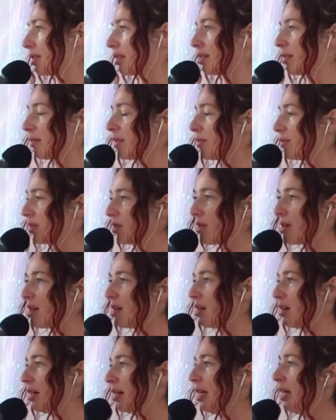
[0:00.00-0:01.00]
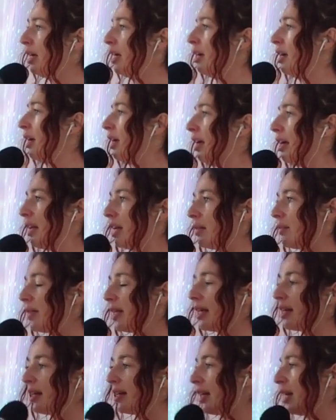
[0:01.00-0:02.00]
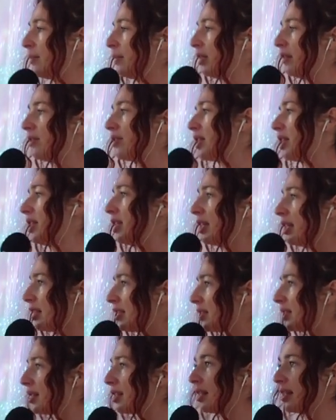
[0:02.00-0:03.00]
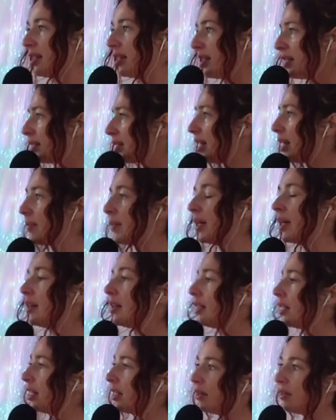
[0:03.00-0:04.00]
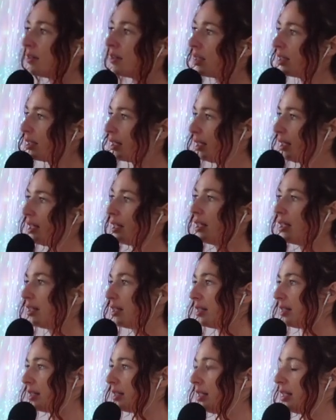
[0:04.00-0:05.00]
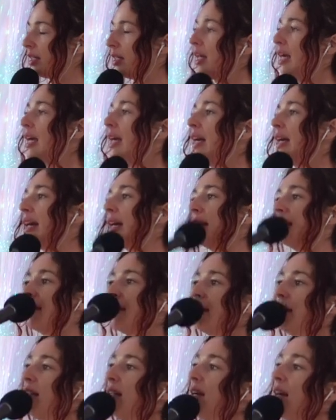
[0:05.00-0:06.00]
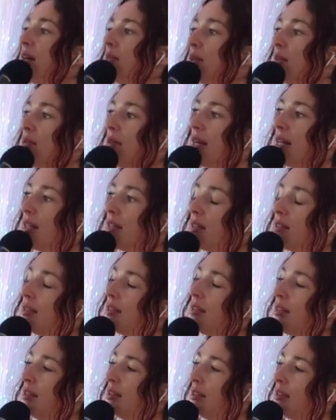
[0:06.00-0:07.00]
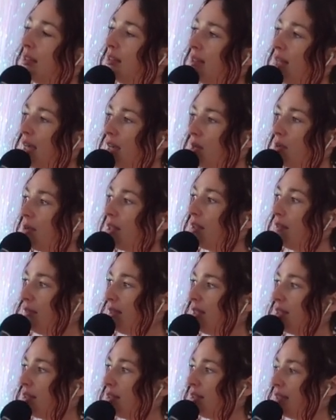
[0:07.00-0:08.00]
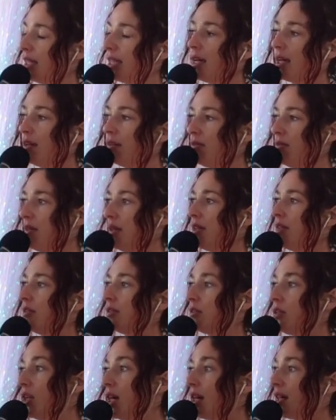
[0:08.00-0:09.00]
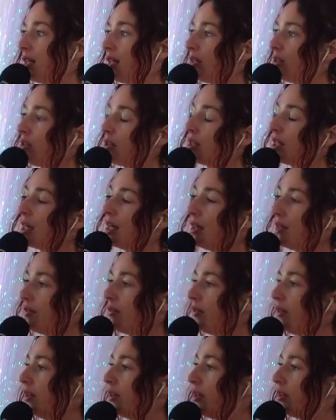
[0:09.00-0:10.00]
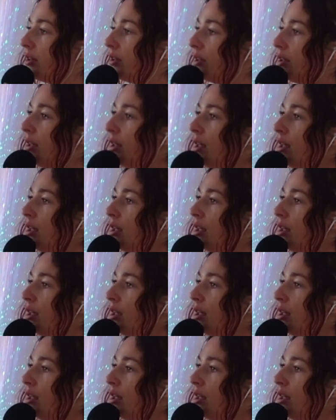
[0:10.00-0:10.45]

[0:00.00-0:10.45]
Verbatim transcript: something was going on, and I'd be like, I can't believe she did this, da, da, da, this happened, and I don't, da, da, da, and da, da, da. And then I would write out, how do I feel? Like, I feel judged. I feel,